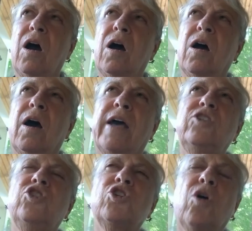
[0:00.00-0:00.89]
I
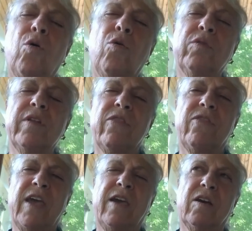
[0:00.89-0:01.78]
don't
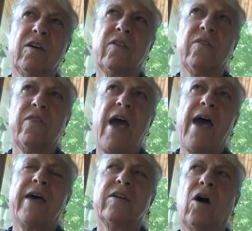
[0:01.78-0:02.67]
think
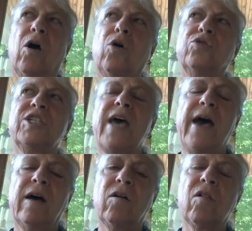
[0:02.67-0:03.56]
that a
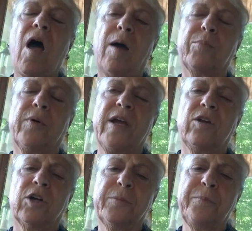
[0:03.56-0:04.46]
hotel
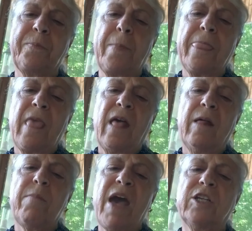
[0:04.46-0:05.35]
operator,
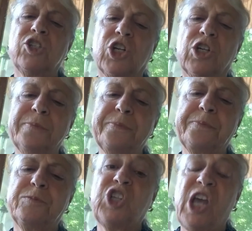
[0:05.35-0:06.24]
manager,
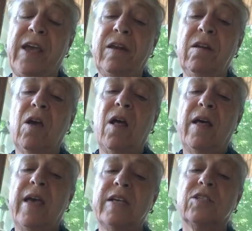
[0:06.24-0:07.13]
chain
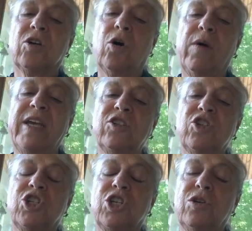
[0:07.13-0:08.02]
is going
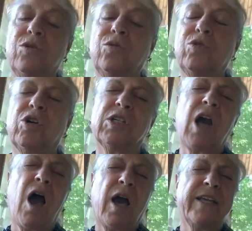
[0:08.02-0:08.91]
to look
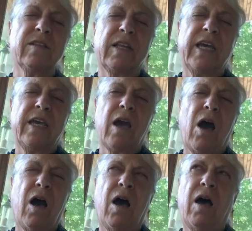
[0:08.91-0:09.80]
kindly
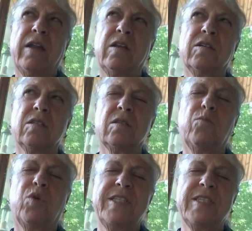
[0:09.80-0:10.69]
on
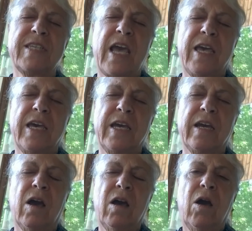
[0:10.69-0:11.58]
someone
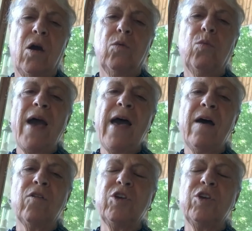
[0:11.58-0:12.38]
saying, well, you